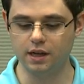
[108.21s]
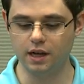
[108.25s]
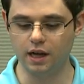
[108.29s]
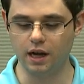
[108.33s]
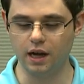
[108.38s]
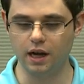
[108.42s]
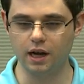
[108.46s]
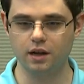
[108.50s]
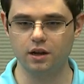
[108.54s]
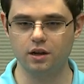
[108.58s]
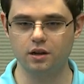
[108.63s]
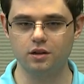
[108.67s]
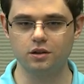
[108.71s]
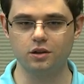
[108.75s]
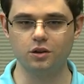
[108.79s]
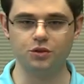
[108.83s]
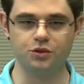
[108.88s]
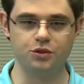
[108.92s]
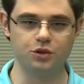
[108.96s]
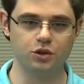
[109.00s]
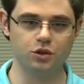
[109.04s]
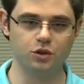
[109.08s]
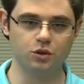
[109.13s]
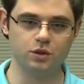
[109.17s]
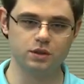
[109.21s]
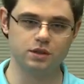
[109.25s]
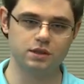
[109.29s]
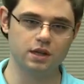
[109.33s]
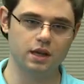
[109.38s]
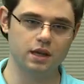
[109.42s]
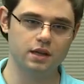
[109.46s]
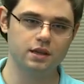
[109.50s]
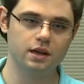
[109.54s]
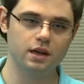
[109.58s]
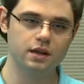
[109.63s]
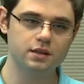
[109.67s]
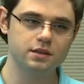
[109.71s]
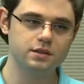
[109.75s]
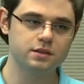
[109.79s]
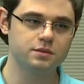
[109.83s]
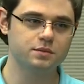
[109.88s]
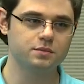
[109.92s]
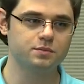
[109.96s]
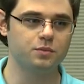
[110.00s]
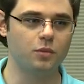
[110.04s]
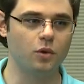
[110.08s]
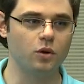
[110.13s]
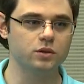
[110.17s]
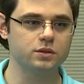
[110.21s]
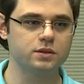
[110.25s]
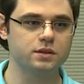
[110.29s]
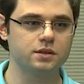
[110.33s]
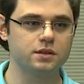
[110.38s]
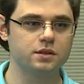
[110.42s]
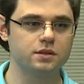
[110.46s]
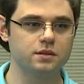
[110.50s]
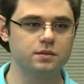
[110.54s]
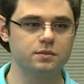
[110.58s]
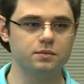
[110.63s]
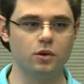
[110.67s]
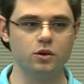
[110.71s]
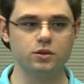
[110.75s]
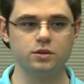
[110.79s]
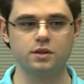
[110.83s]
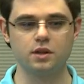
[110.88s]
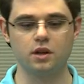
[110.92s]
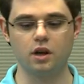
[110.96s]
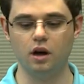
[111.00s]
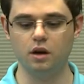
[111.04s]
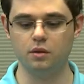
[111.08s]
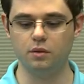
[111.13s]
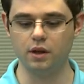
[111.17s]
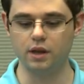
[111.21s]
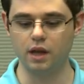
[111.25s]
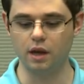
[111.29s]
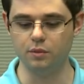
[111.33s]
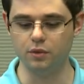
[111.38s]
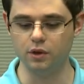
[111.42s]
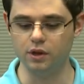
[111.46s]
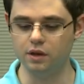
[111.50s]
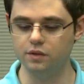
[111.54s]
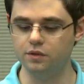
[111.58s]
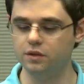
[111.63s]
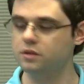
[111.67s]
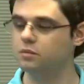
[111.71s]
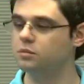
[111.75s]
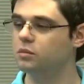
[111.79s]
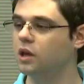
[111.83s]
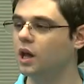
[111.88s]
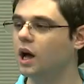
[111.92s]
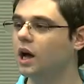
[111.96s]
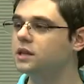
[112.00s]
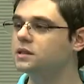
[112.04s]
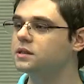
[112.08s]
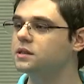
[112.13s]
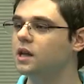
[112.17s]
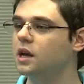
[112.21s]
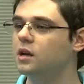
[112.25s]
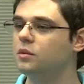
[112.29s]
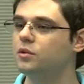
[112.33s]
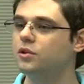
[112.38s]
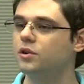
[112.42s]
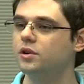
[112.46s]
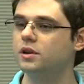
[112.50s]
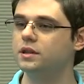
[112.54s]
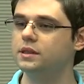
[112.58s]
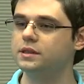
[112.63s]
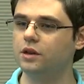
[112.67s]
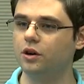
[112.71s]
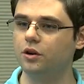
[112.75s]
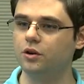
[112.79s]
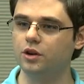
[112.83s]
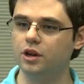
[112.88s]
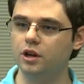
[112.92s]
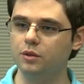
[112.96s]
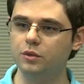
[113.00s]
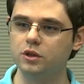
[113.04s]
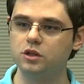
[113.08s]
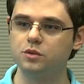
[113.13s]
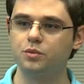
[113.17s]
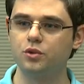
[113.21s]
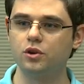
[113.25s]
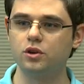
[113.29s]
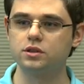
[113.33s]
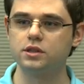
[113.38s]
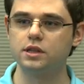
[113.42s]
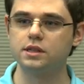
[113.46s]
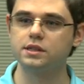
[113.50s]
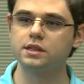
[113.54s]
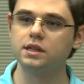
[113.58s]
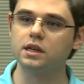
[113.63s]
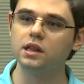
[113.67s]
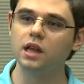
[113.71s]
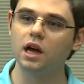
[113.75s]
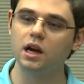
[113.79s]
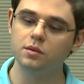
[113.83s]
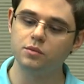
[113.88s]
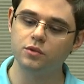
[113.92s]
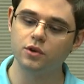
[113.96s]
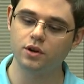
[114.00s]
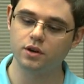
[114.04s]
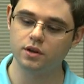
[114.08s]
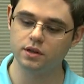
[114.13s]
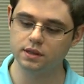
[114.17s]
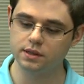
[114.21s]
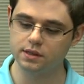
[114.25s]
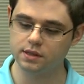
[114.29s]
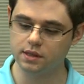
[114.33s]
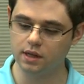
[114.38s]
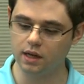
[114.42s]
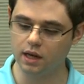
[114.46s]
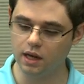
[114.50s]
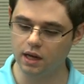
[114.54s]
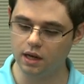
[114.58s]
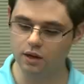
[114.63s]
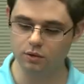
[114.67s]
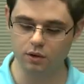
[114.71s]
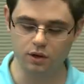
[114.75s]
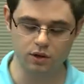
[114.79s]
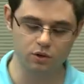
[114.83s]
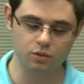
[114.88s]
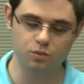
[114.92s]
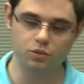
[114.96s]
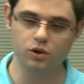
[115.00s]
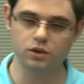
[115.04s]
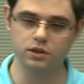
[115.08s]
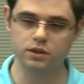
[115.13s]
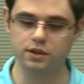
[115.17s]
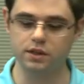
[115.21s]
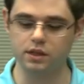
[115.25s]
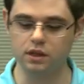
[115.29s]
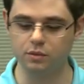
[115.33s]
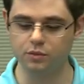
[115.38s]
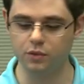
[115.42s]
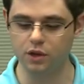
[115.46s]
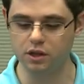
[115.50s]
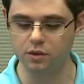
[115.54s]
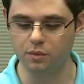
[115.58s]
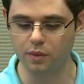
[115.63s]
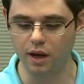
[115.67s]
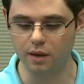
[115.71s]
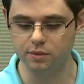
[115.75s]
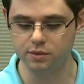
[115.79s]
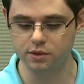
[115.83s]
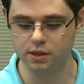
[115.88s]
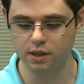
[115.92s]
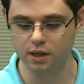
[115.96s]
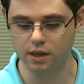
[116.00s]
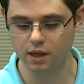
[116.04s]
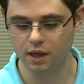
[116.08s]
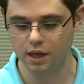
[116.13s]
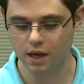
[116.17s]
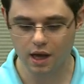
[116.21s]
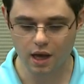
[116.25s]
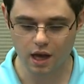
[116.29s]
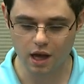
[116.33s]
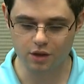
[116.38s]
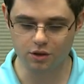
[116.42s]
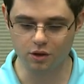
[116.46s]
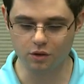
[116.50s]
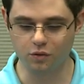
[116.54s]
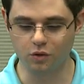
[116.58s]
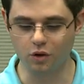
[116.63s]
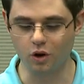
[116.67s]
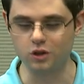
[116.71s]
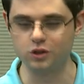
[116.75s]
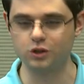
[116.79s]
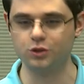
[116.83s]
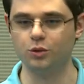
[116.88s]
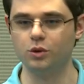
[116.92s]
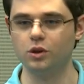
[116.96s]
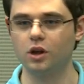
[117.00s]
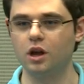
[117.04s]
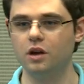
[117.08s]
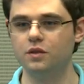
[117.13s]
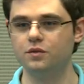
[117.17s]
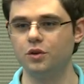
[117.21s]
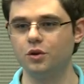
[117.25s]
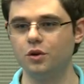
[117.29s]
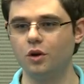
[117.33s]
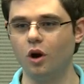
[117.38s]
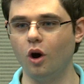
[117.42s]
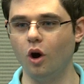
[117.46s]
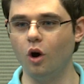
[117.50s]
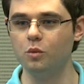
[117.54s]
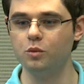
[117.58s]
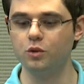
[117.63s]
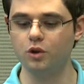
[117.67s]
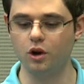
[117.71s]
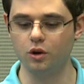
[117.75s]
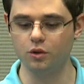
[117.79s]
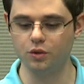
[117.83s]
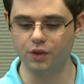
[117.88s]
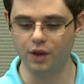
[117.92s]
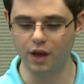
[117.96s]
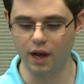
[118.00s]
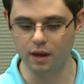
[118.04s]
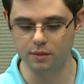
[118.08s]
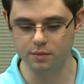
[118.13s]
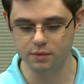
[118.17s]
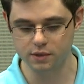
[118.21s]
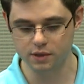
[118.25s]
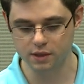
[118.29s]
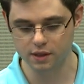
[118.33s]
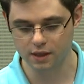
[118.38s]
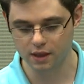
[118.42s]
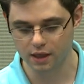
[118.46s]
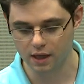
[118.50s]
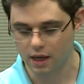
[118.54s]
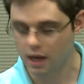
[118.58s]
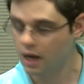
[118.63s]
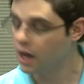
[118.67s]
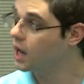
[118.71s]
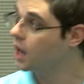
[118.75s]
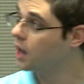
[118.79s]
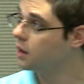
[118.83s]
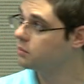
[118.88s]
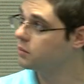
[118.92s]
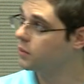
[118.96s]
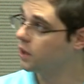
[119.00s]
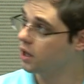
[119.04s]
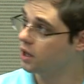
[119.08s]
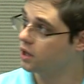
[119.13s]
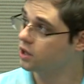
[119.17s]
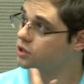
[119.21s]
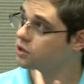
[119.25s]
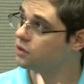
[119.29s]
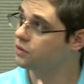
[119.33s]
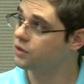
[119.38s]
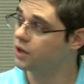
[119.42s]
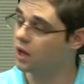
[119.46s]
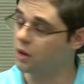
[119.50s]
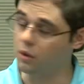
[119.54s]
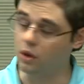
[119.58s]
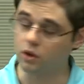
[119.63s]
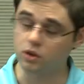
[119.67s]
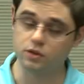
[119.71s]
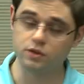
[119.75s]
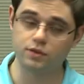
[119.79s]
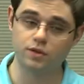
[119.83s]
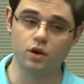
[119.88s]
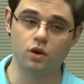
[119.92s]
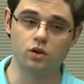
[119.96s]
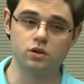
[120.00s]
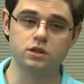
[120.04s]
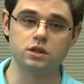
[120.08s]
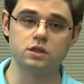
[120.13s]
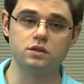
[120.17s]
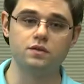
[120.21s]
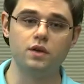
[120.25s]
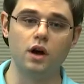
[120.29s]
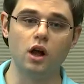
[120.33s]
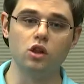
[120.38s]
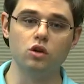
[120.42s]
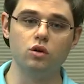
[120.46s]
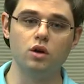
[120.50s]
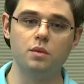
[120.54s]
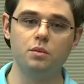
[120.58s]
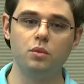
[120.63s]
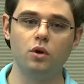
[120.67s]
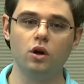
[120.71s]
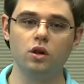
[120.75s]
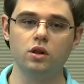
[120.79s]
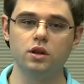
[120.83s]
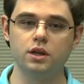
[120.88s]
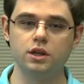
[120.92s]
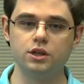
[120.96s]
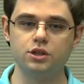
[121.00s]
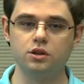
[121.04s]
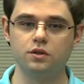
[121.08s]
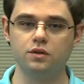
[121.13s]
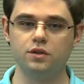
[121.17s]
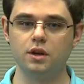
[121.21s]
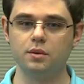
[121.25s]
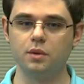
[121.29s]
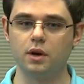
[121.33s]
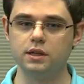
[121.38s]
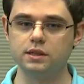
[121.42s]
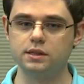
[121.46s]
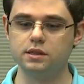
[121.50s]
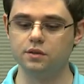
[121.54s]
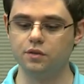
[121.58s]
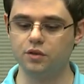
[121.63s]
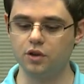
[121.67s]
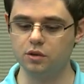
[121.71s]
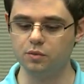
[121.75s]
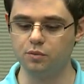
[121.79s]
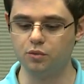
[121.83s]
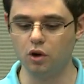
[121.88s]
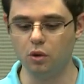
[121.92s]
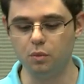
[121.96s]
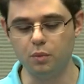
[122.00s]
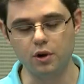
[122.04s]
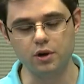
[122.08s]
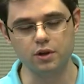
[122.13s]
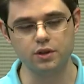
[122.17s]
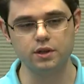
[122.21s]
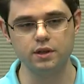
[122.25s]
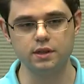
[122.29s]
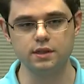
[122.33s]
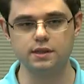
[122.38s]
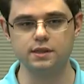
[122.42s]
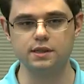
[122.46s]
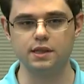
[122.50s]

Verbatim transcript: Uh, contiguous data is most most common, I believe, in BLAS libraries or image processing libraries uh, where you're processing bitmaps. And of course, you will have your homegrown types. Each of them, of course, is valuable. Each of them has different properties.